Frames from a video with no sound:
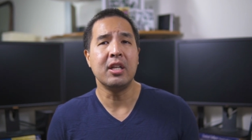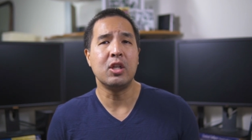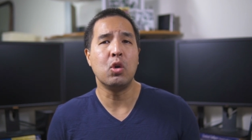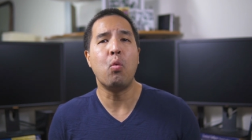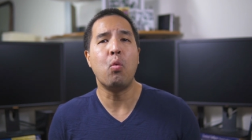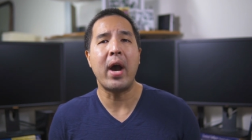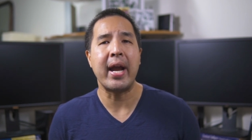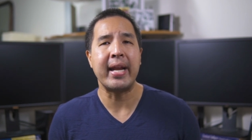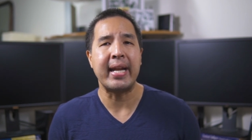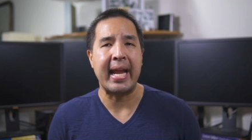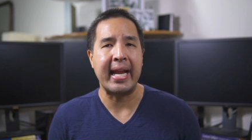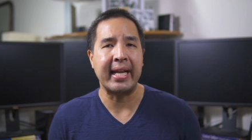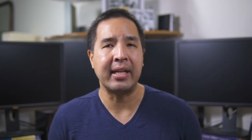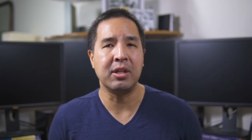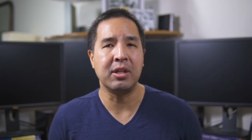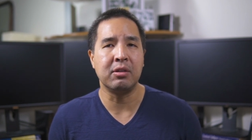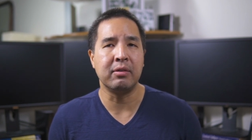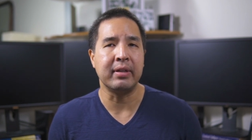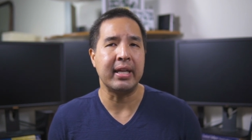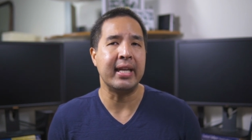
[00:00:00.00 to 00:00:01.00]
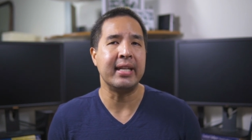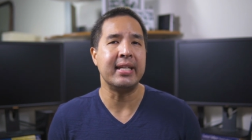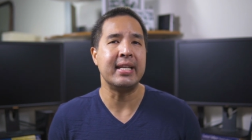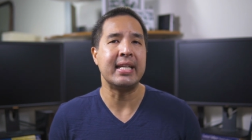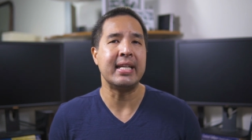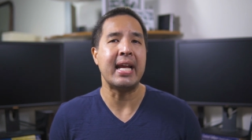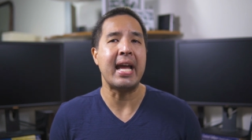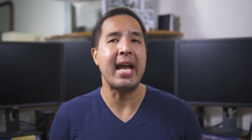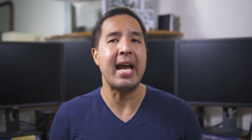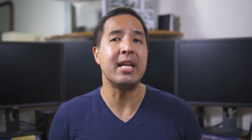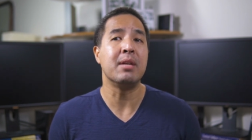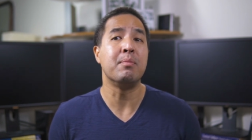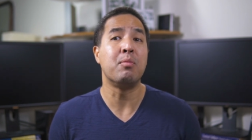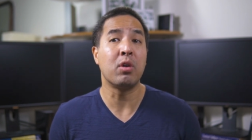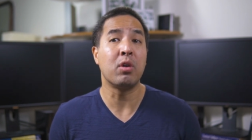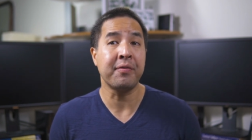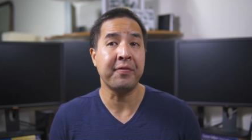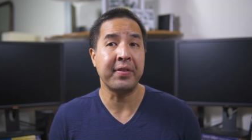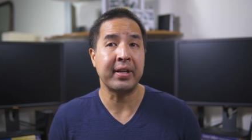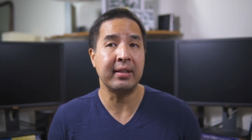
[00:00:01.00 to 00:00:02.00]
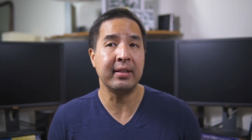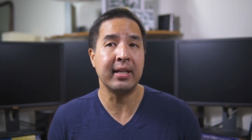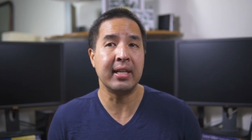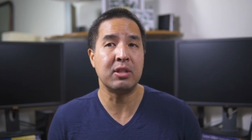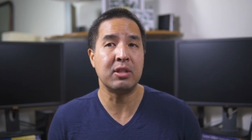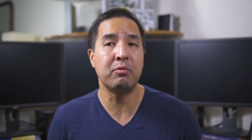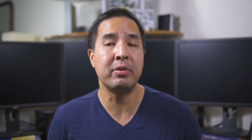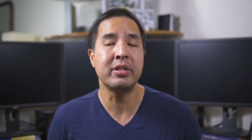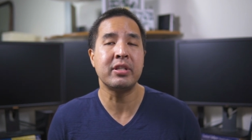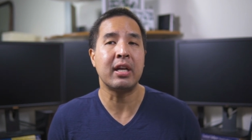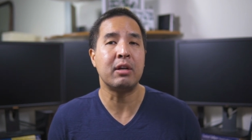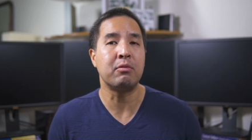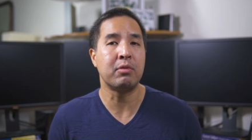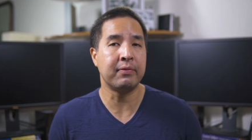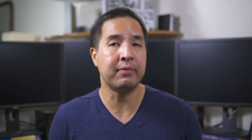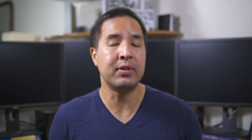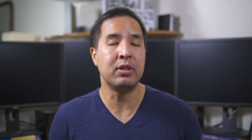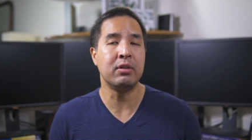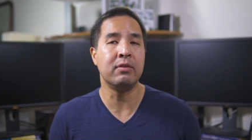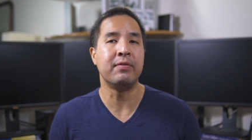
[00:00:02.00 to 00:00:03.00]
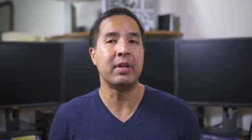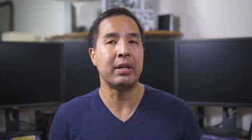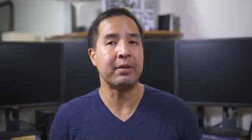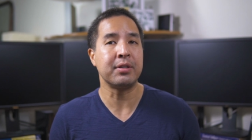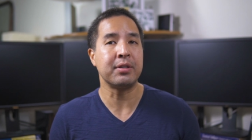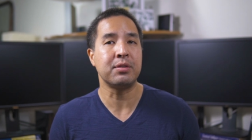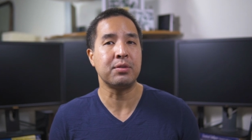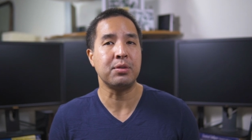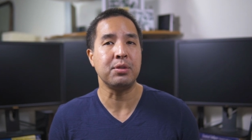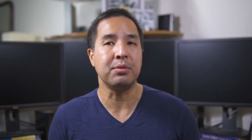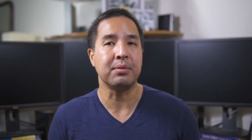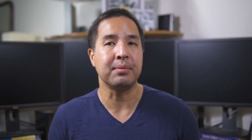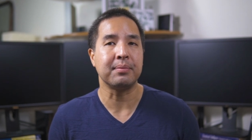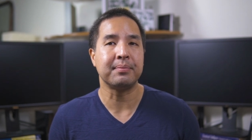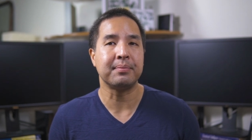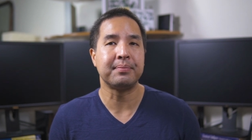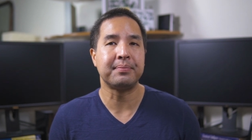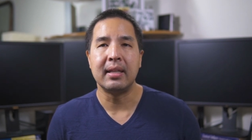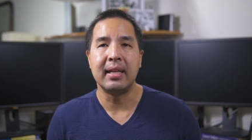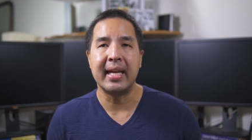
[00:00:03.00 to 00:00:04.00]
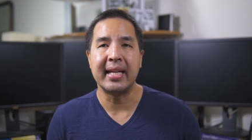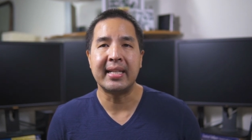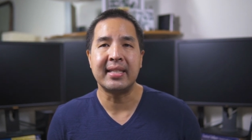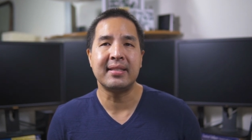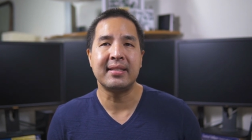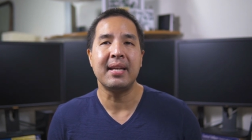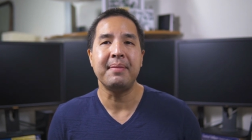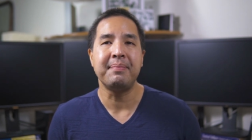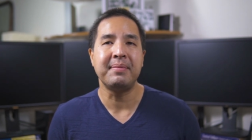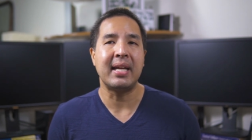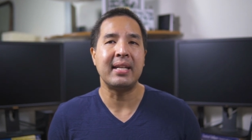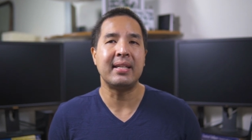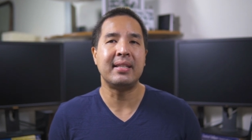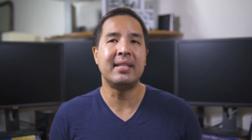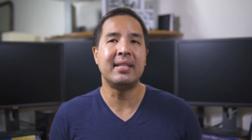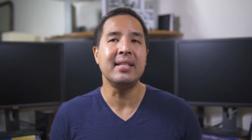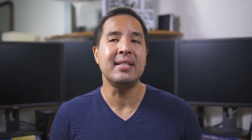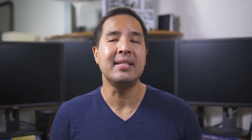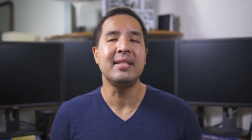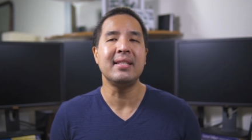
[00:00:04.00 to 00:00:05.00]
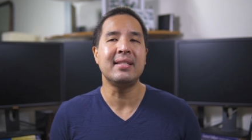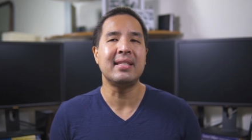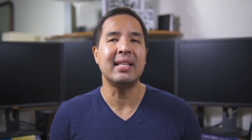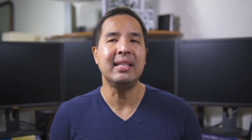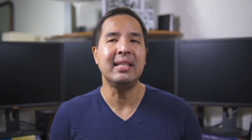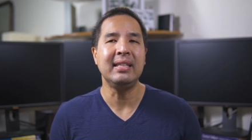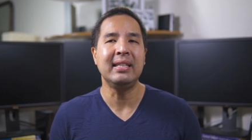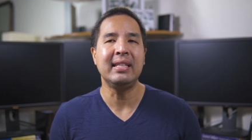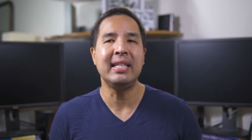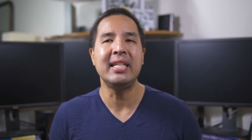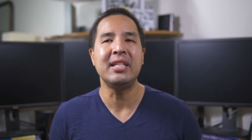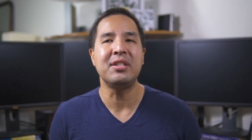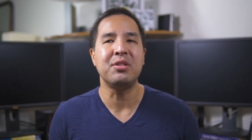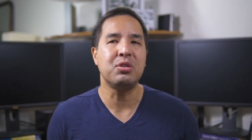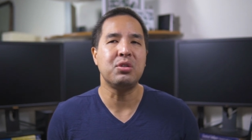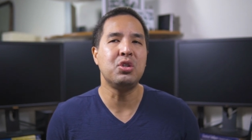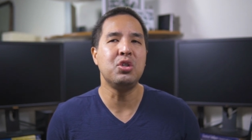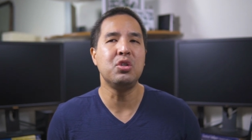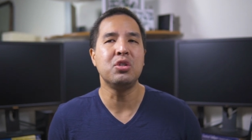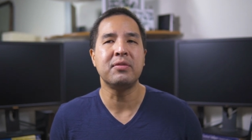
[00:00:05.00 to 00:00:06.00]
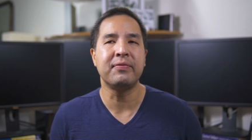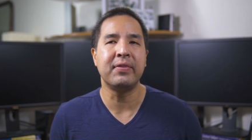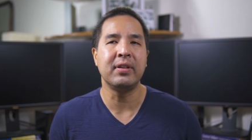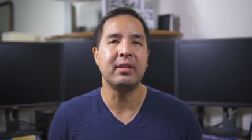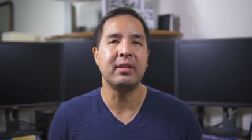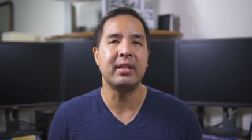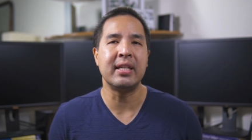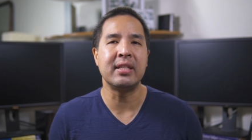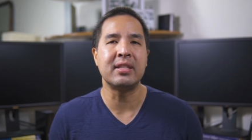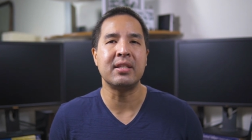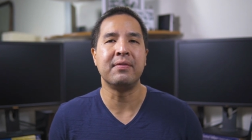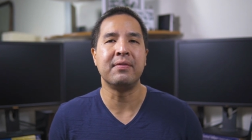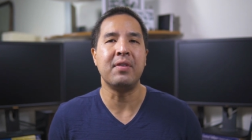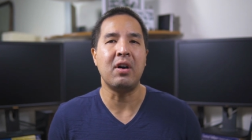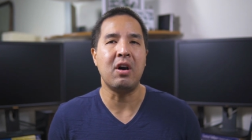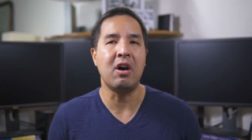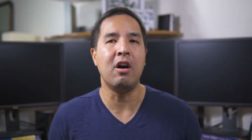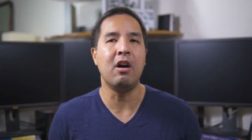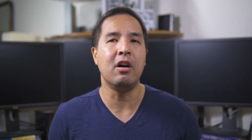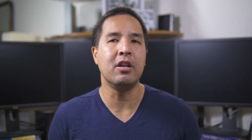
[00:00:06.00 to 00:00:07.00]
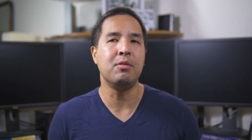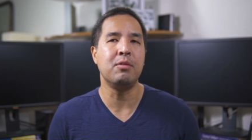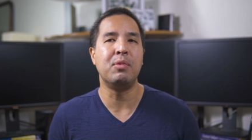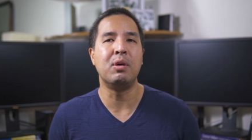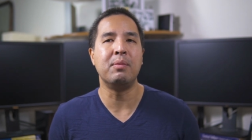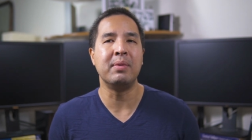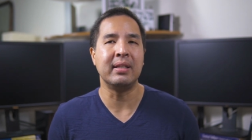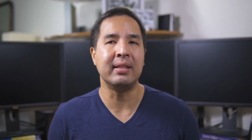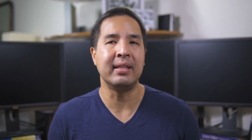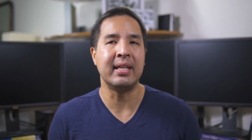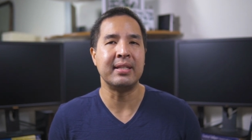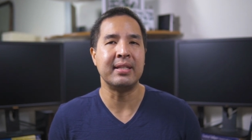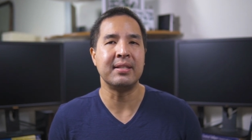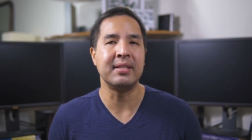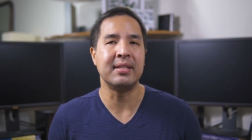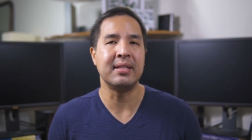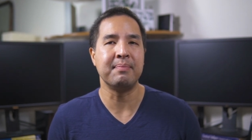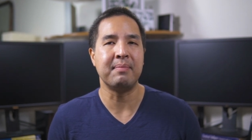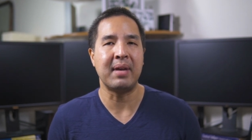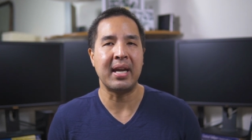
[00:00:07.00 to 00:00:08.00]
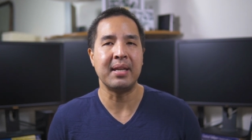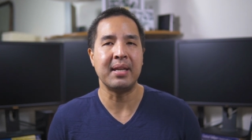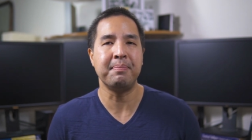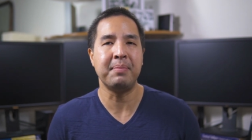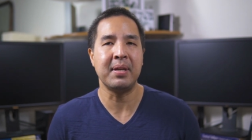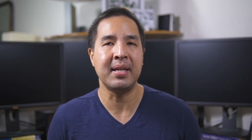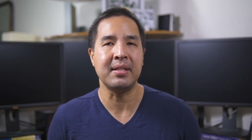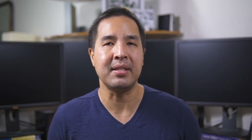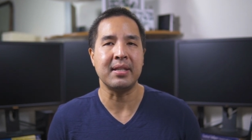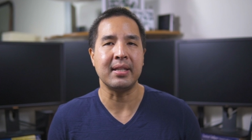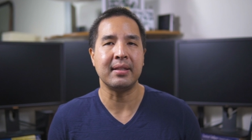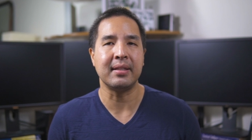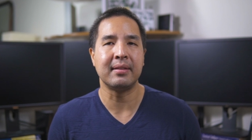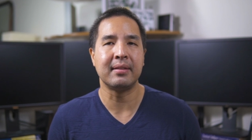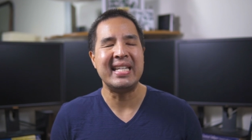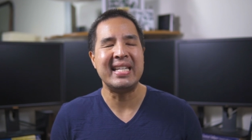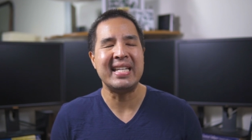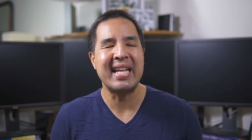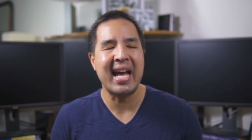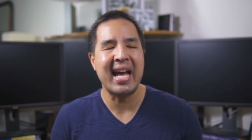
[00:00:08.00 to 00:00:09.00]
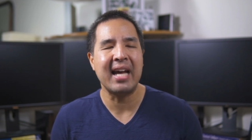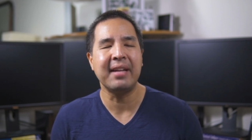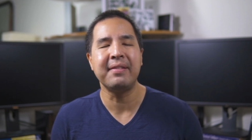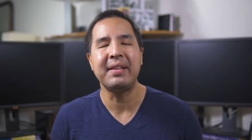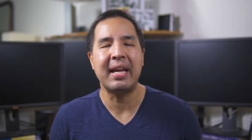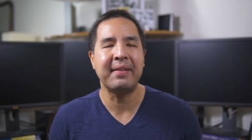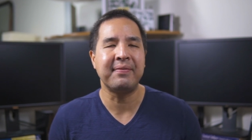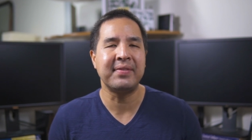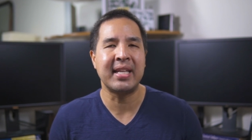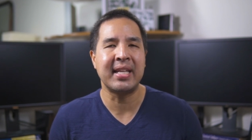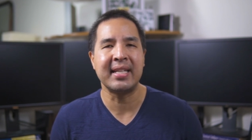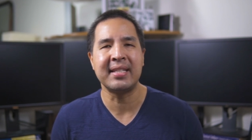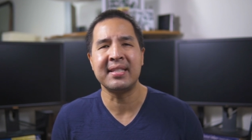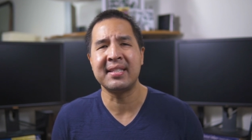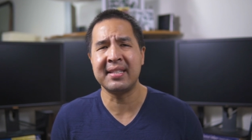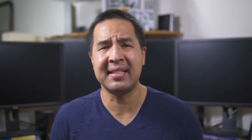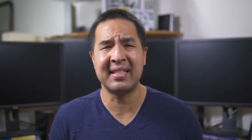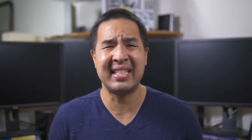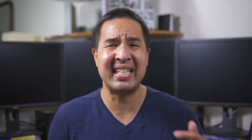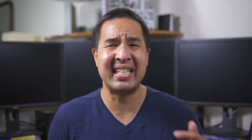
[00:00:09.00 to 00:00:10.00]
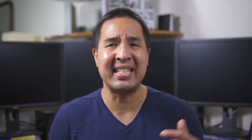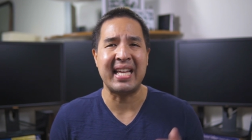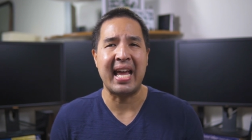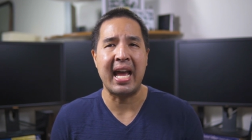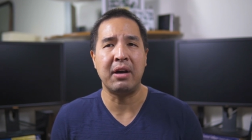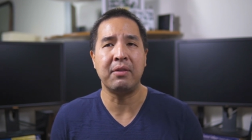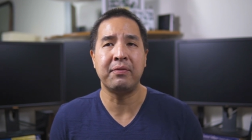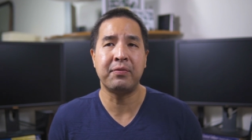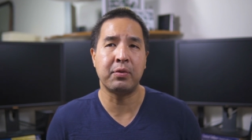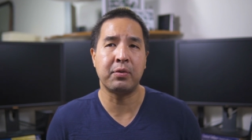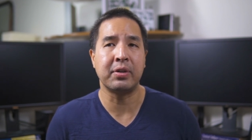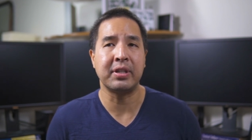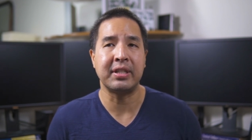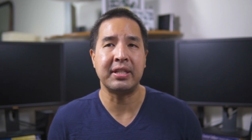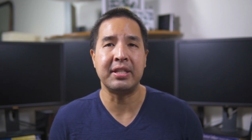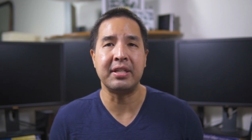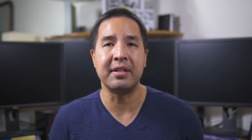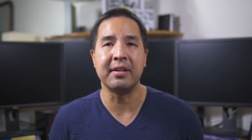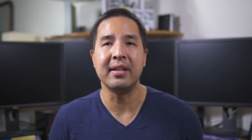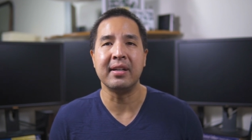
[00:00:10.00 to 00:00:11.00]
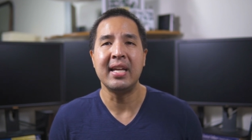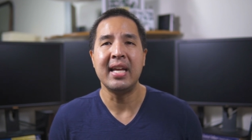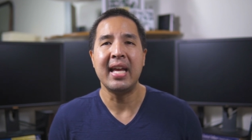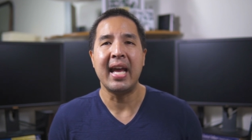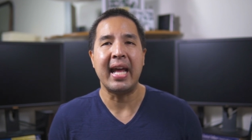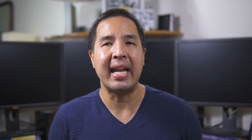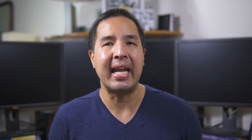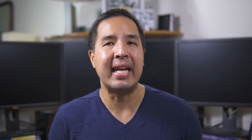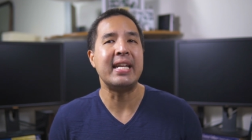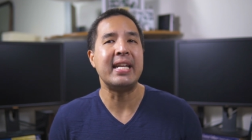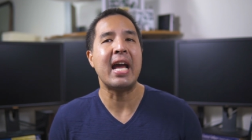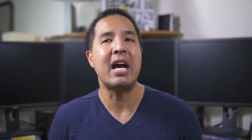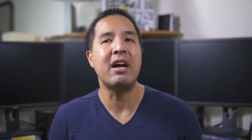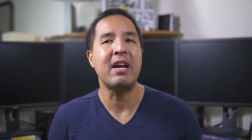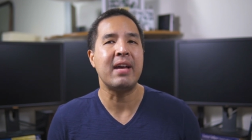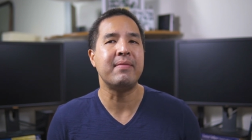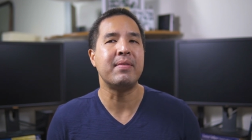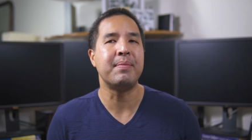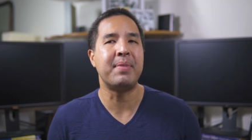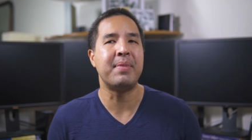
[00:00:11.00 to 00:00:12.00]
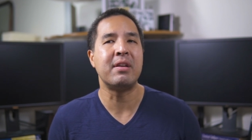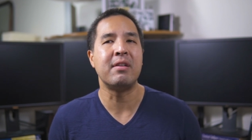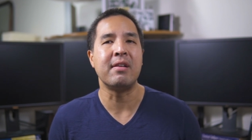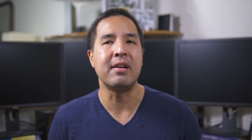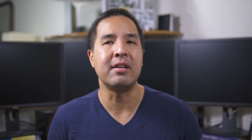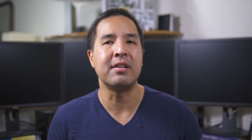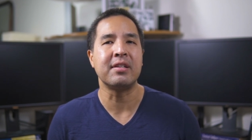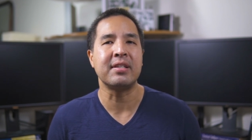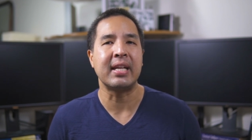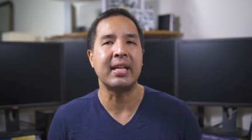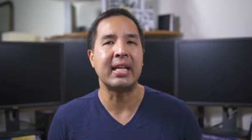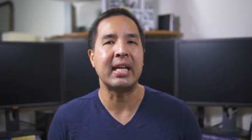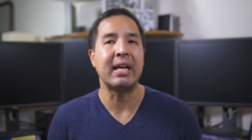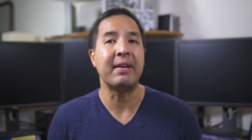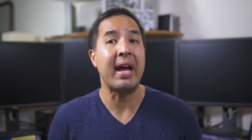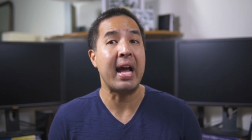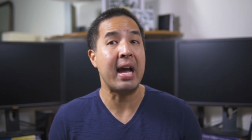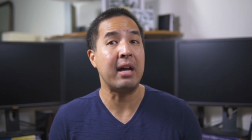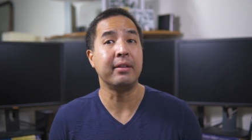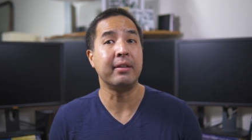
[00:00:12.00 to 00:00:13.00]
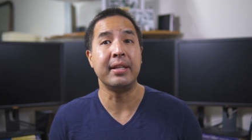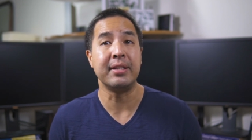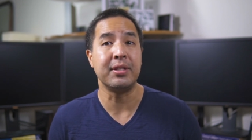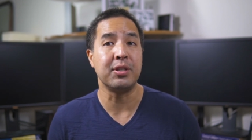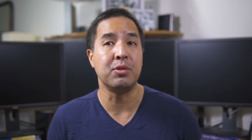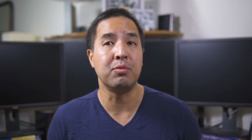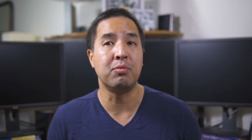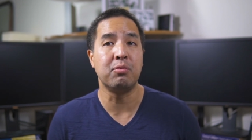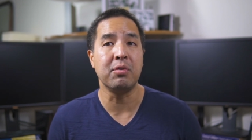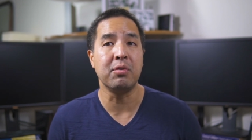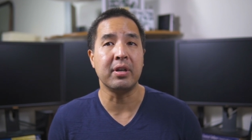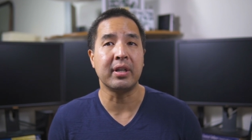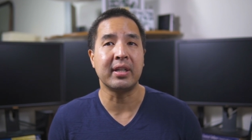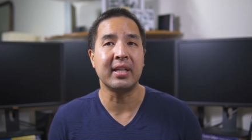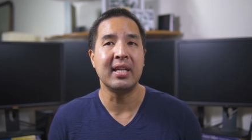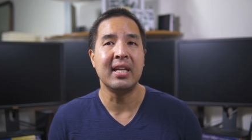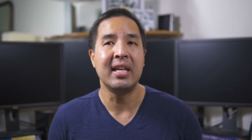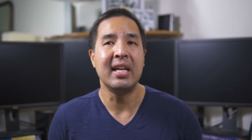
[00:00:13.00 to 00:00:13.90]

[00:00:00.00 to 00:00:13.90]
the wide angle and the anamorphic lens, which I'll review very soon. Except that this is the least useful lens of all the Moment lenses in my opinion. Now that I've tested this out for a year and I now have a better understanding of how lenses work,